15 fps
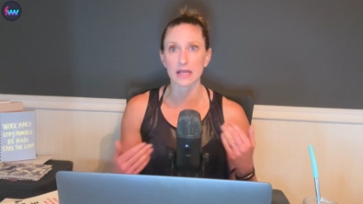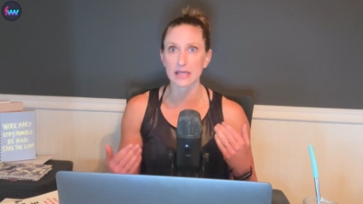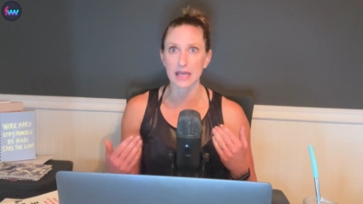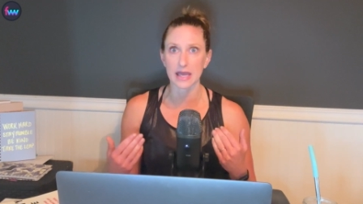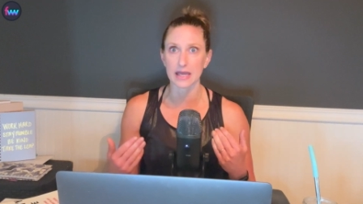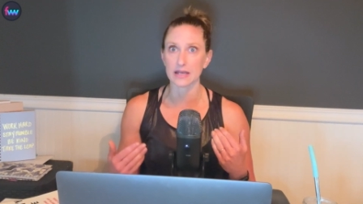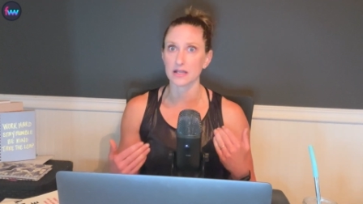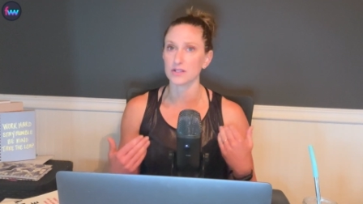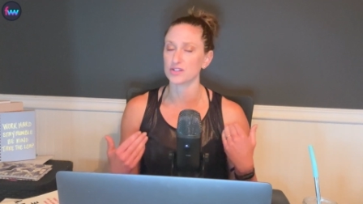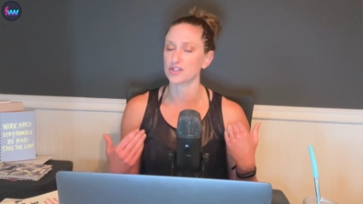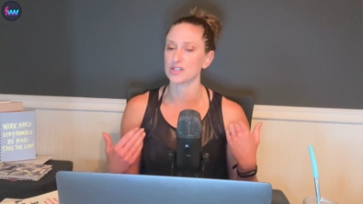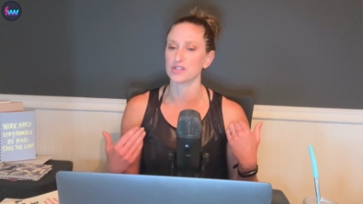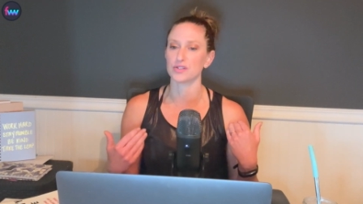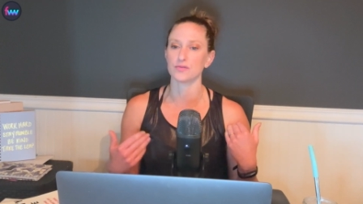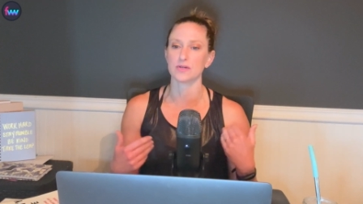again
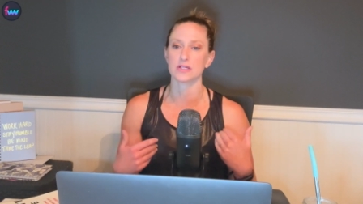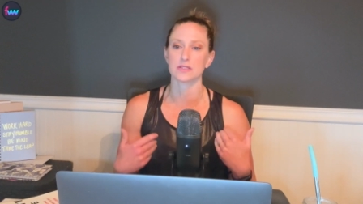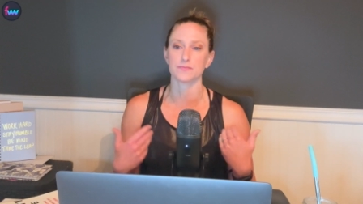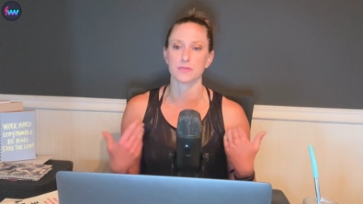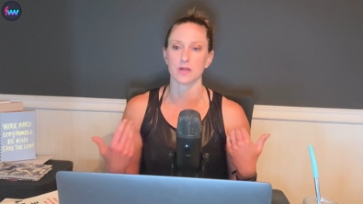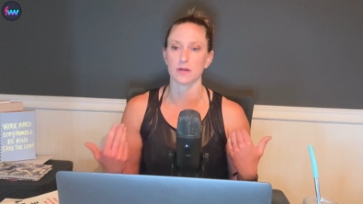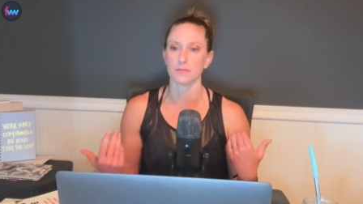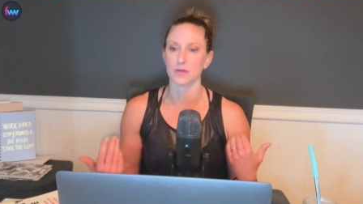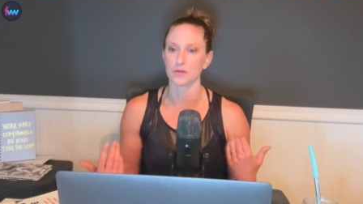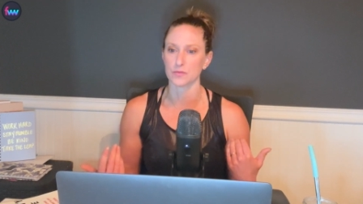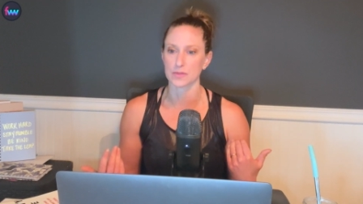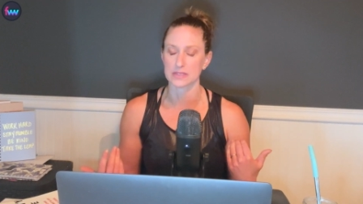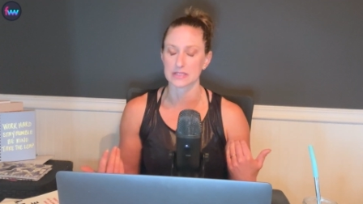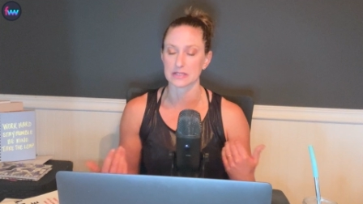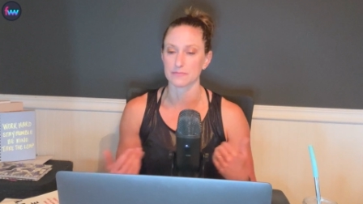just to
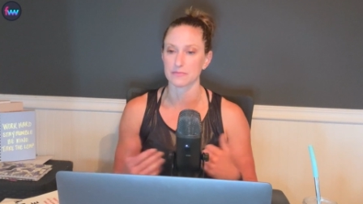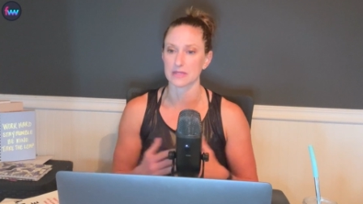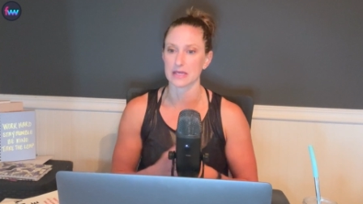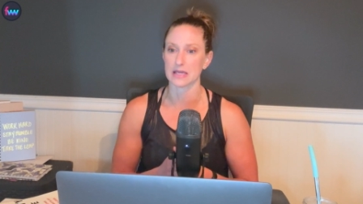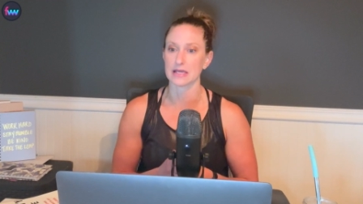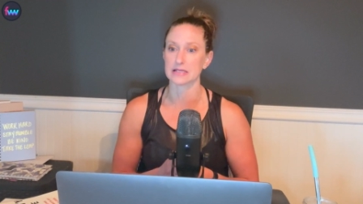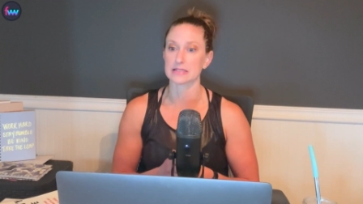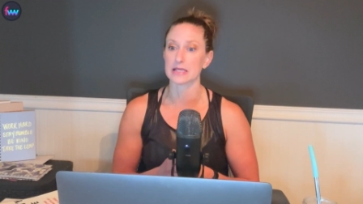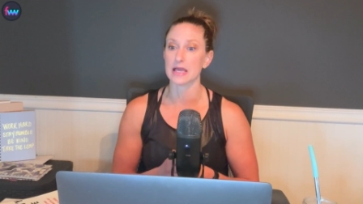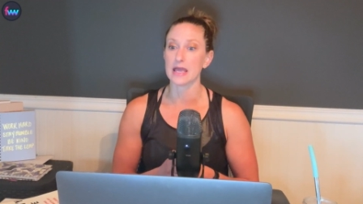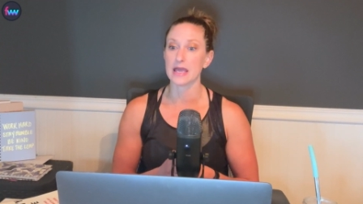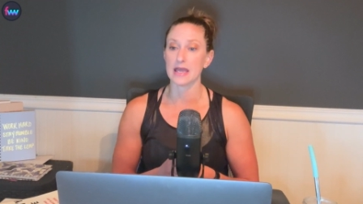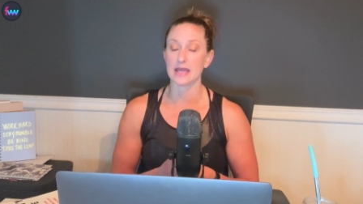experiment with some things.